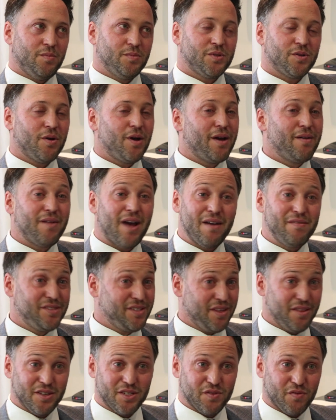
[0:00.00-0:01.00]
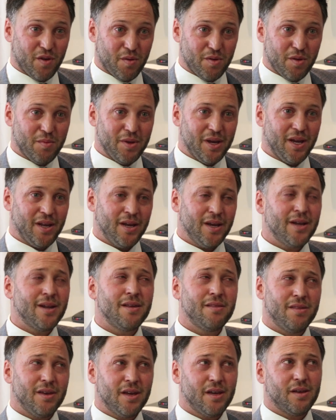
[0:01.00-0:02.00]
So I've seen this from the beginning, and
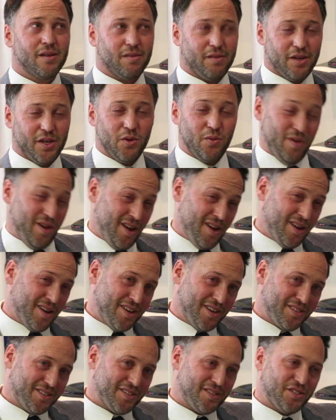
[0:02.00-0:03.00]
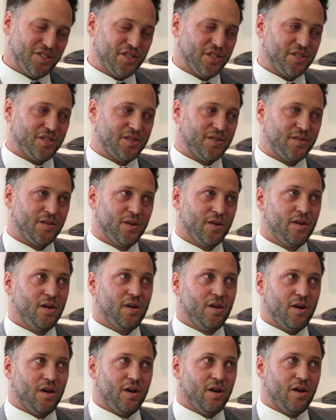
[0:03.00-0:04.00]
I think the uniqueness is just,
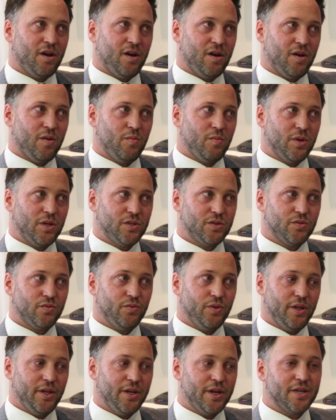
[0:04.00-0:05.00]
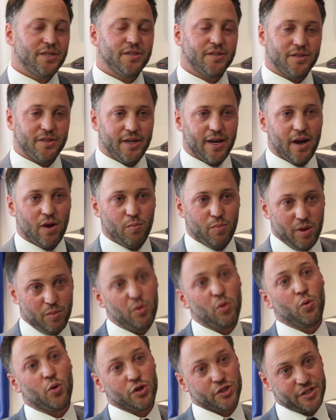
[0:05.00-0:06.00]
it's really nice to see how
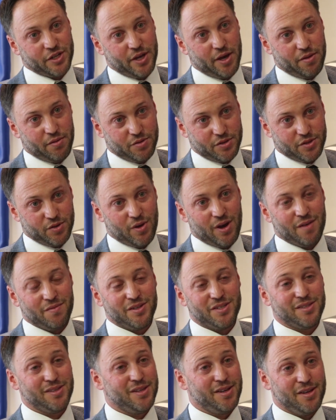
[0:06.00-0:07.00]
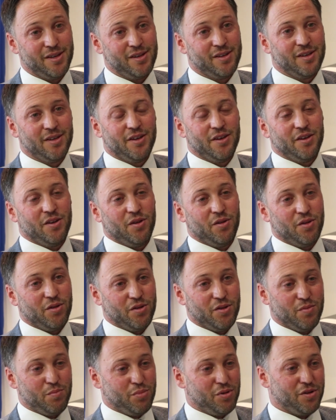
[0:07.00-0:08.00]
people work together. So obviously,
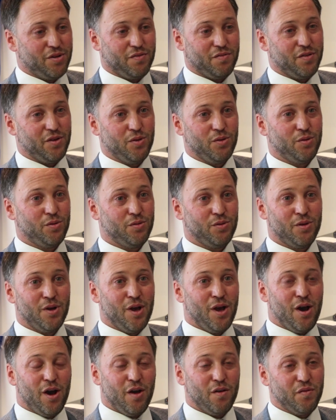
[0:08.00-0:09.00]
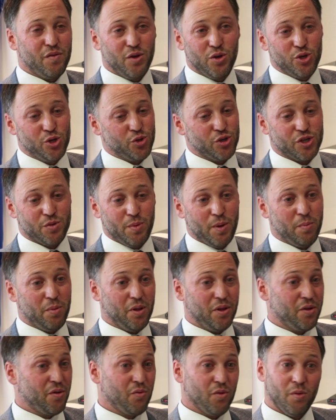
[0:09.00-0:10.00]
you put a few Jewish
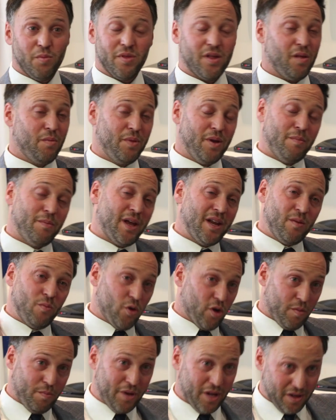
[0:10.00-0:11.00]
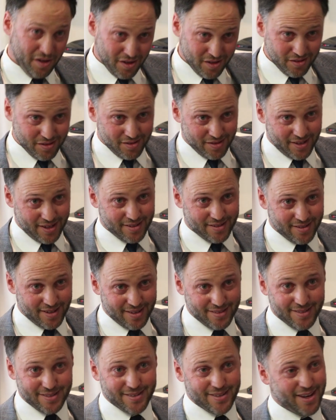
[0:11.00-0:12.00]
people in a room, there'll be many more opinions, as
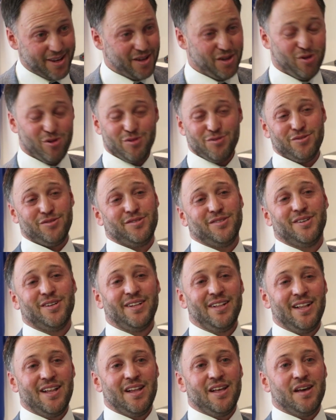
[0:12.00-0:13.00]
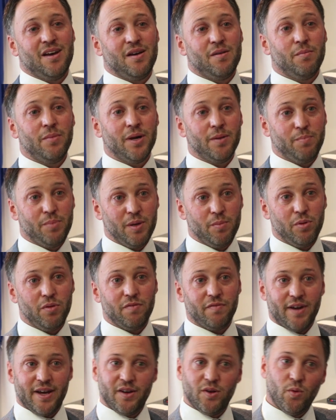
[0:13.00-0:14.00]
the saying goes, but
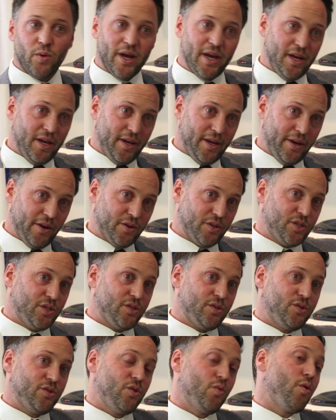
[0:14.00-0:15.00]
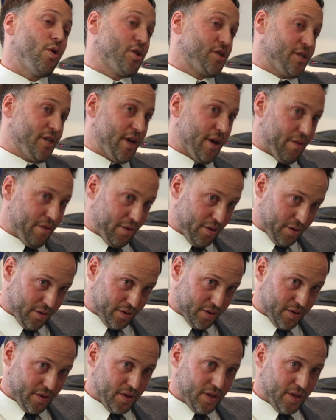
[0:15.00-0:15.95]
people find a way here to work together